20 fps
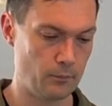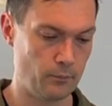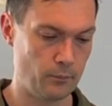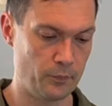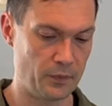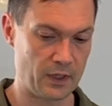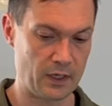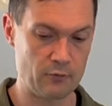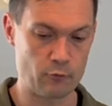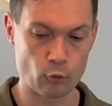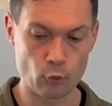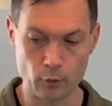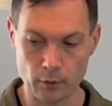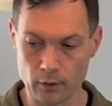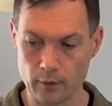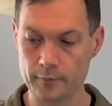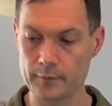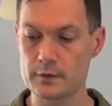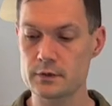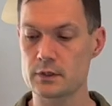But I've worn
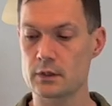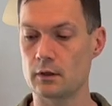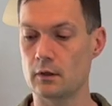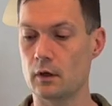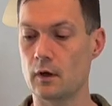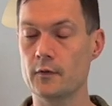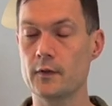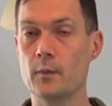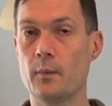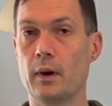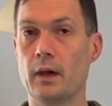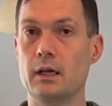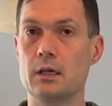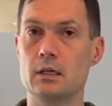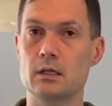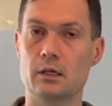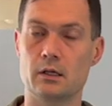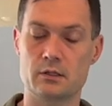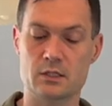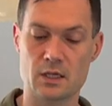all these on the
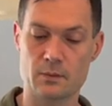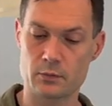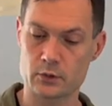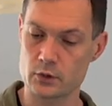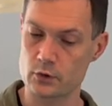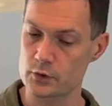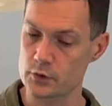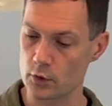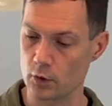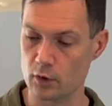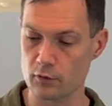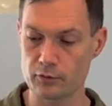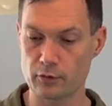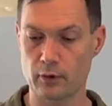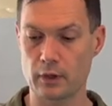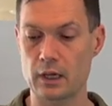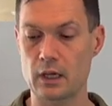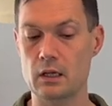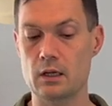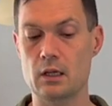bike in temperatures
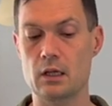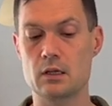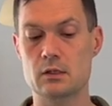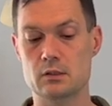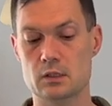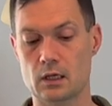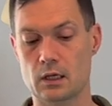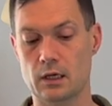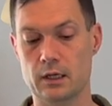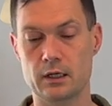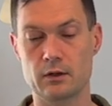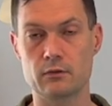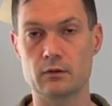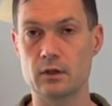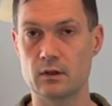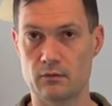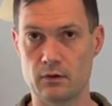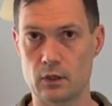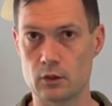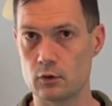over 80 to kind of
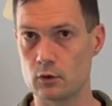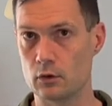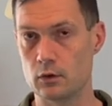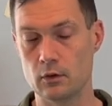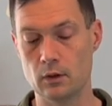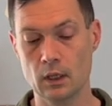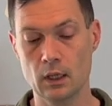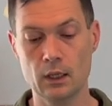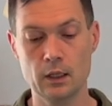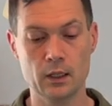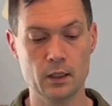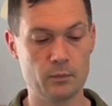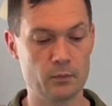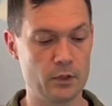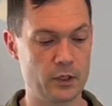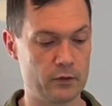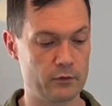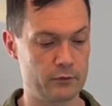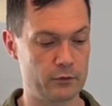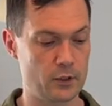give a good
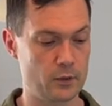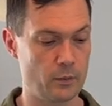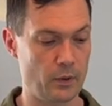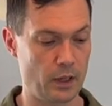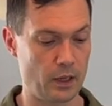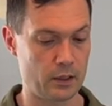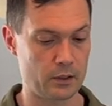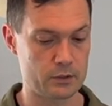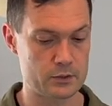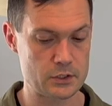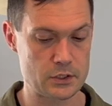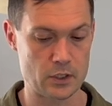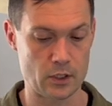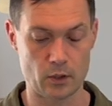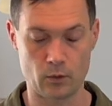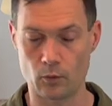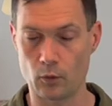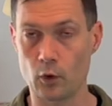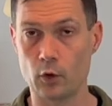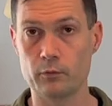bit of feedback.
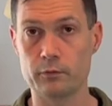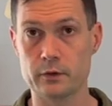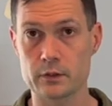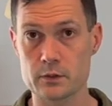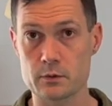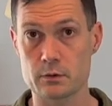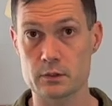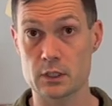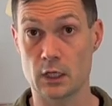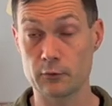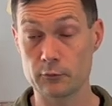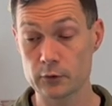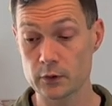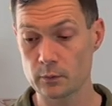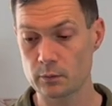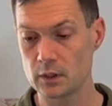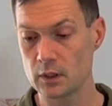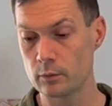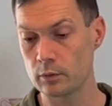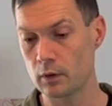So hopefully this was helpful to
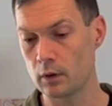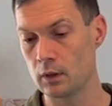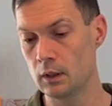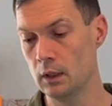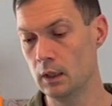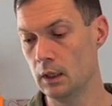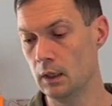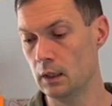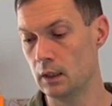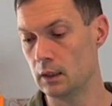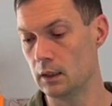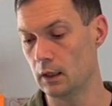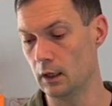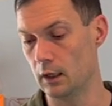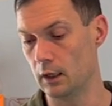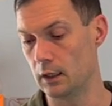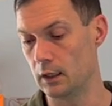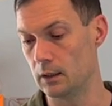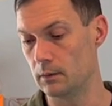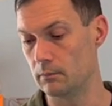people
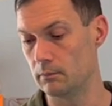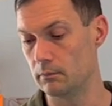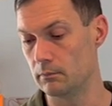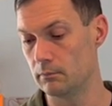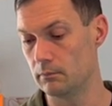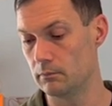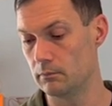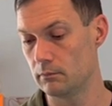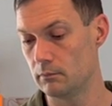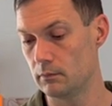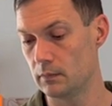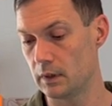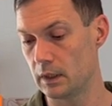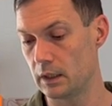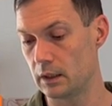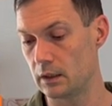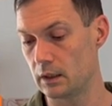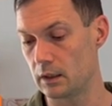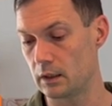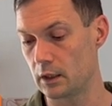
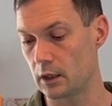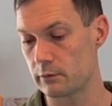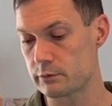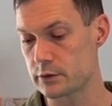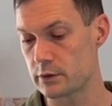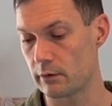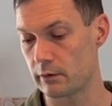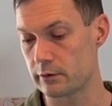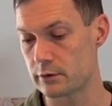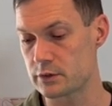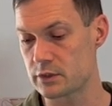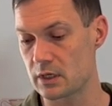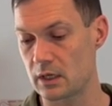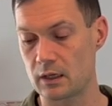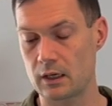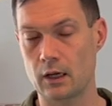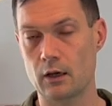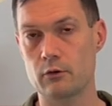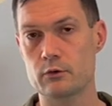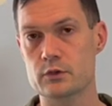and helps you
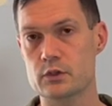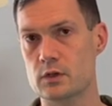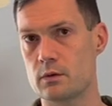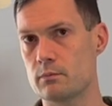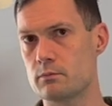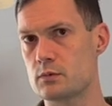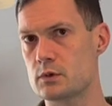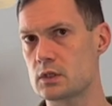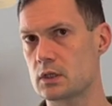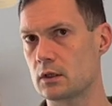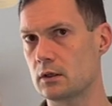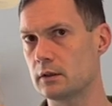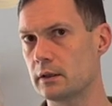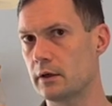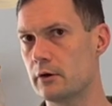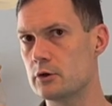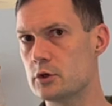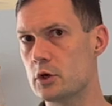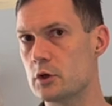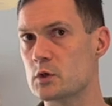understand how some single
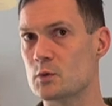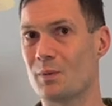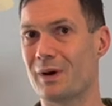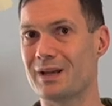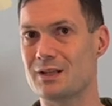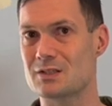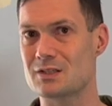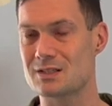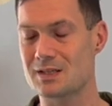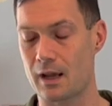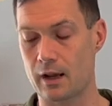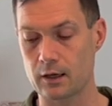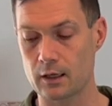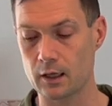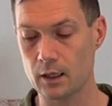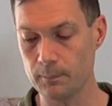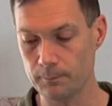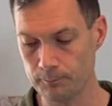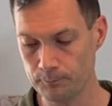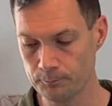layer jeans might stack
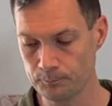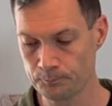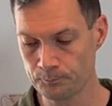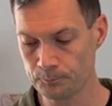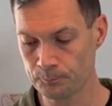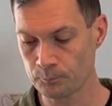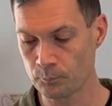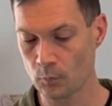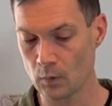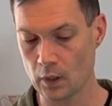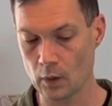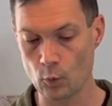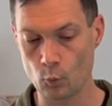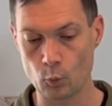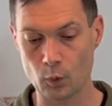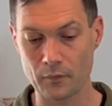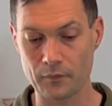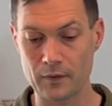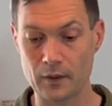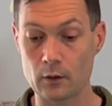up,
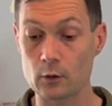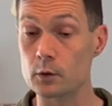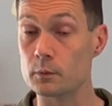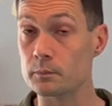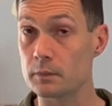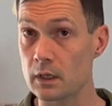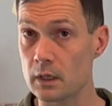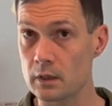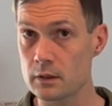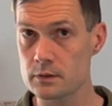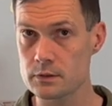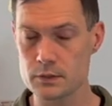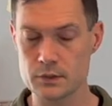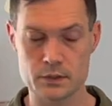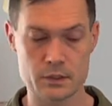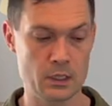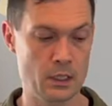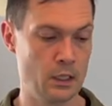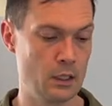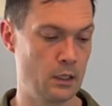what that all
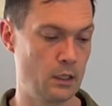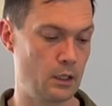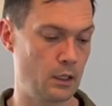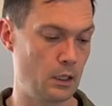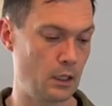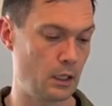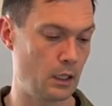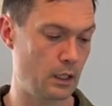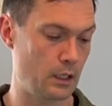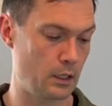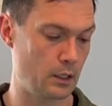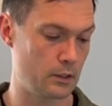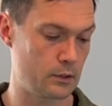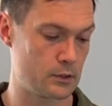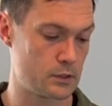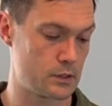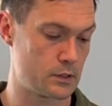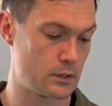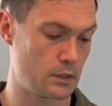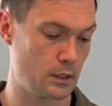means,
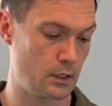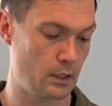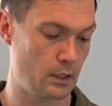and